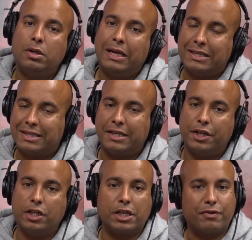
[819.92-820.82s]
as I said
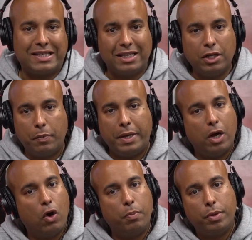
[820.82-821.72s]
earlier, there is a little bit of
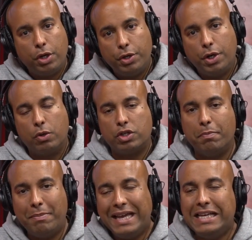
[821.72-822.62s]
hope. Who knows that
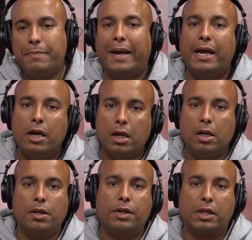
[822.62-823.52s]
maybe
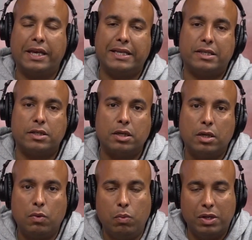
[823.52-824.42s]
the Glazers
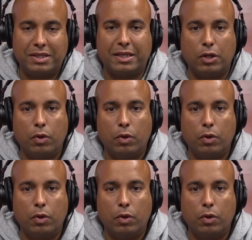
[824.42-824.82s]
will sell up.